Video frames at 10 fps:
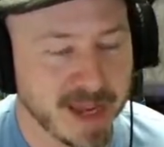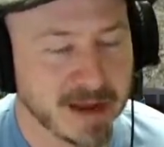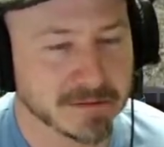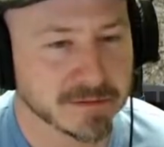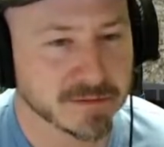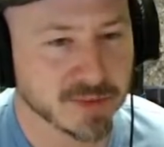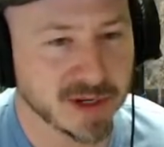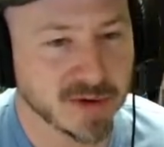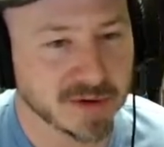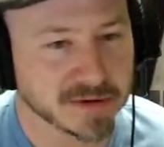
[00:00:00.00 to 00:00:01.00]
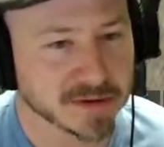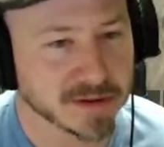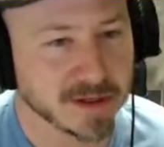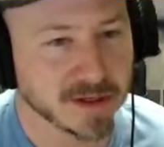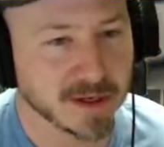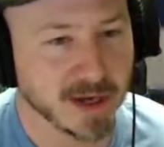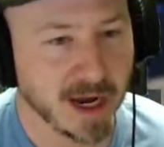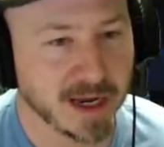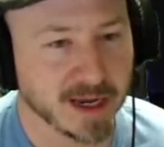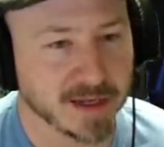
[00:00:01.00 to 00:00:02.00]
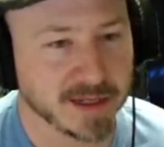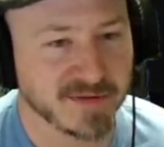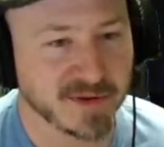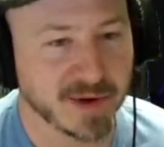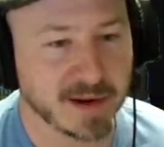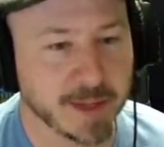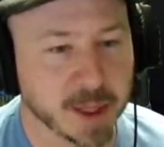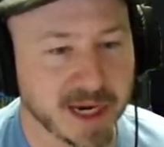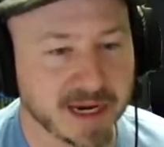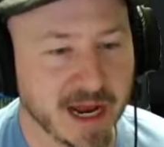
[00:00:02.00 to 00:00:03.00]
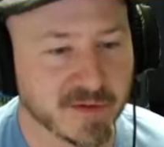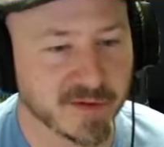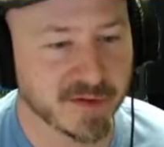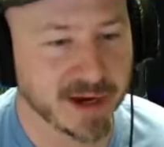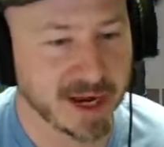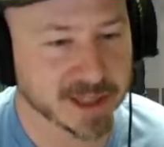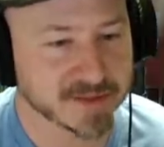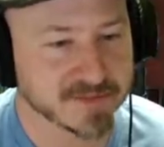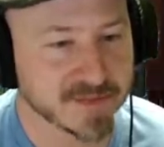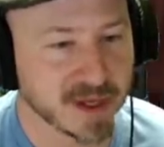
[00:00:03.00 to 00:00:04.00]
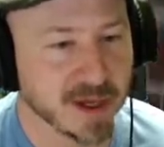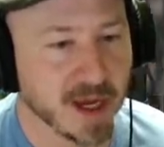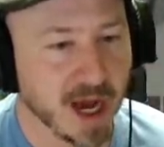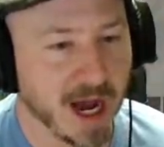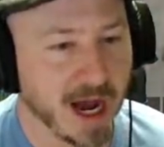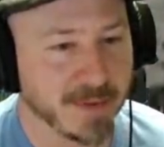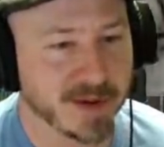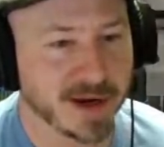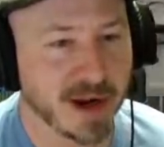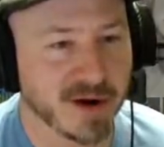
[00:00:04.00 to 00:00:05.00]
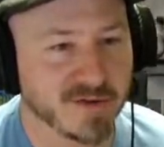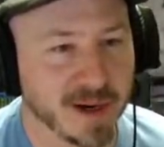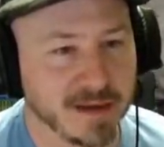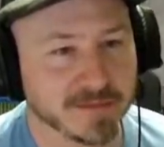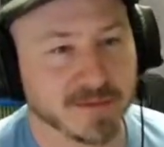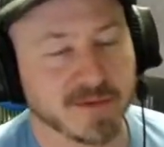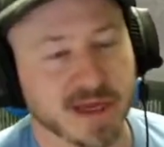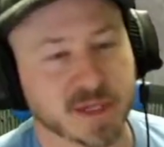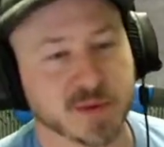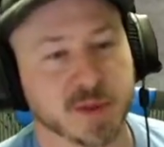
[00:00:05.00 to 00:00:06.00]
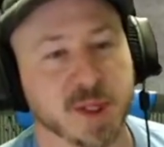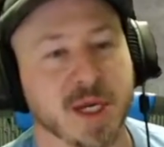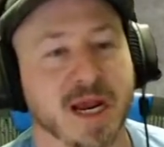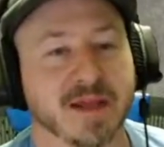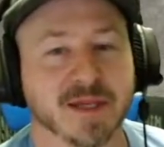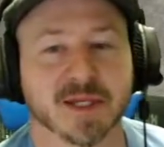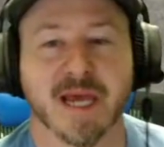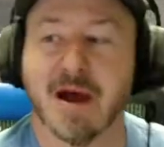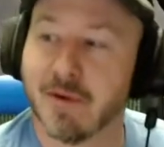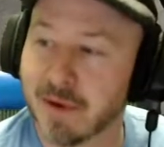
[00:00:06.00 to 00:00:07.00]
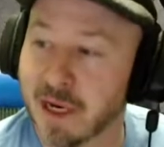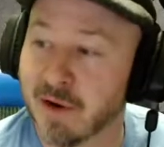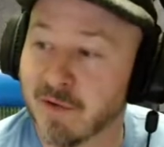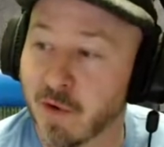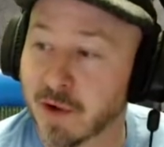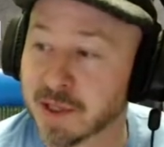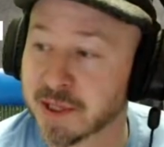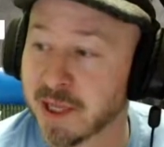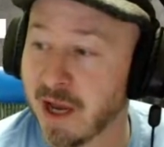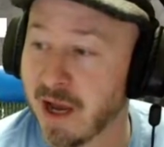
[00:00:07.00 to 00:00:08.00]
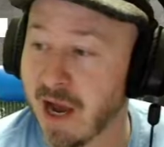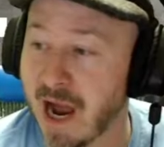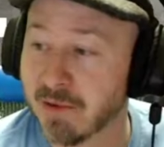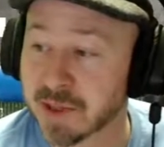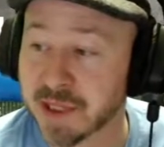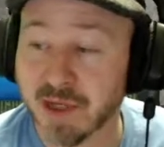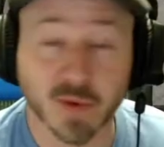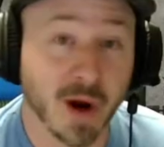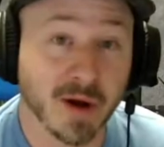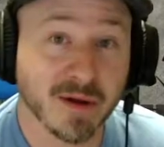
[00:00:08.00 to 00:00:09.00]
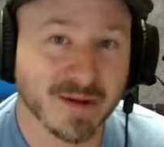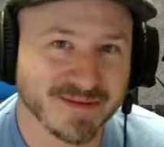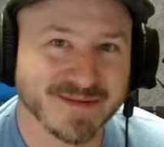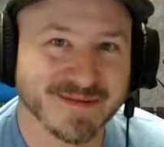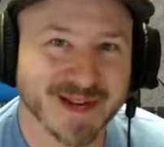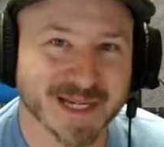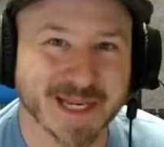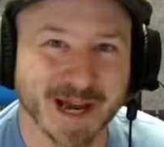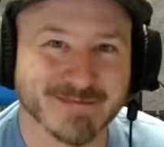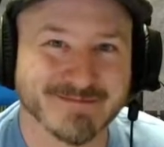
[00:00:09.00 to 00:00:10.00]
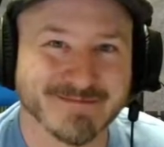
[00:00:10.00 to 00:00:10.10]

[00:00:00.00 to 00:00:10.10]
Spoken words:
yeah, pretty cool. I definitely recommend checking it out for free, guys. But there you go, everybody. Thanks for checking this out. And of course, I will see you all next time.